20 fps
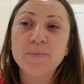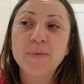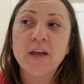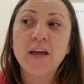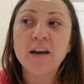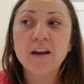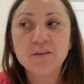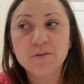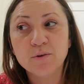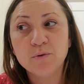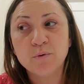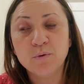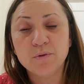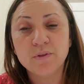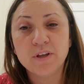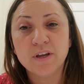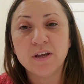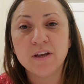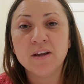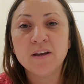another cool
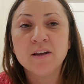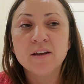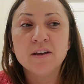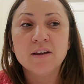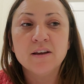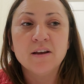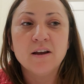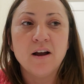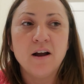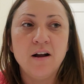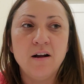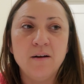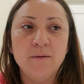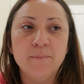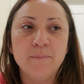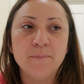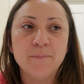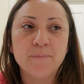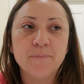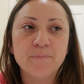thing.
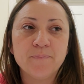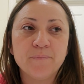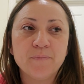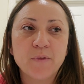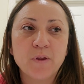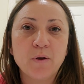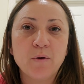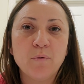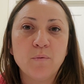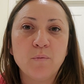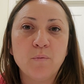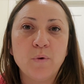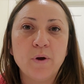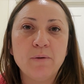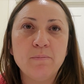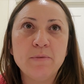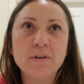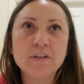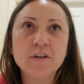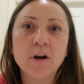
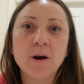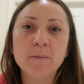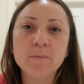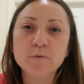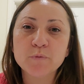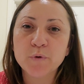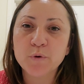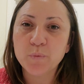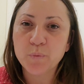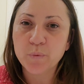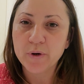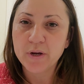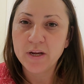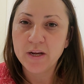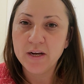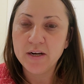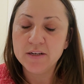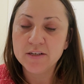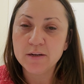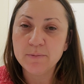When Miss Harms would
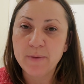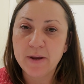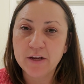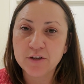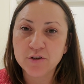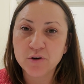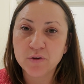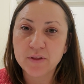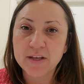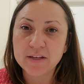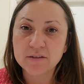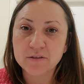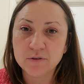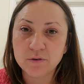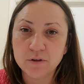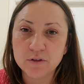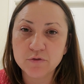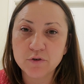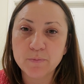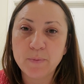read, to make sure that
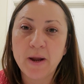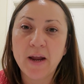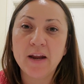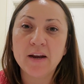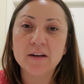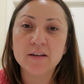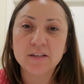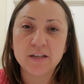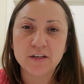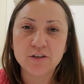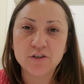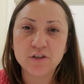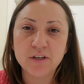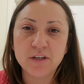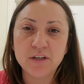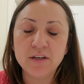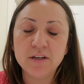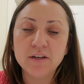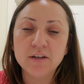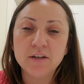students were paying
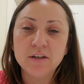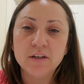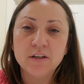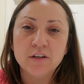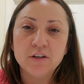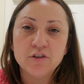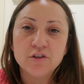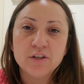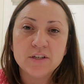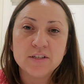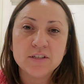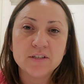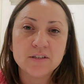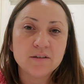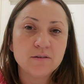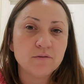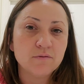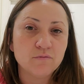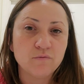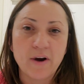attention,
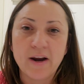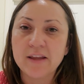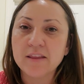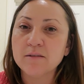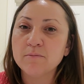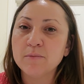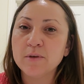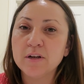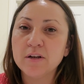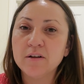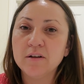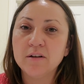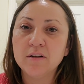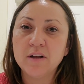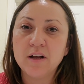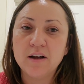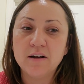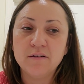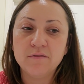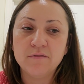just right in the middle
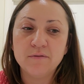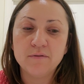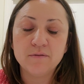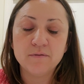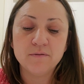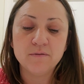of